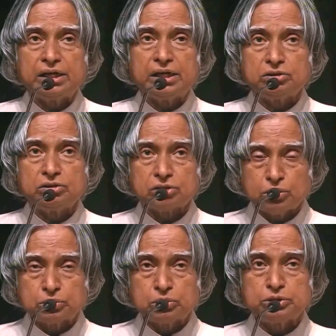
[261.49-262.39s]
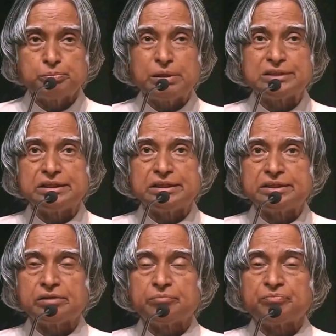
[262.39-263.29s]
and he is also Space
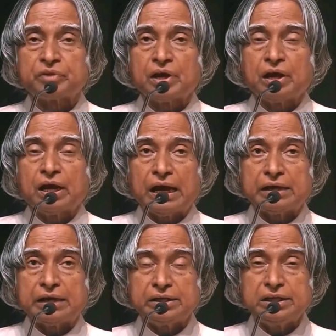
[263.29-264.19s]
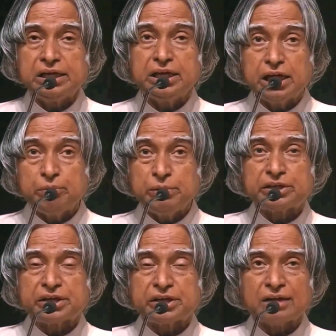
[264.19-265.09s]
Center. And he gave me the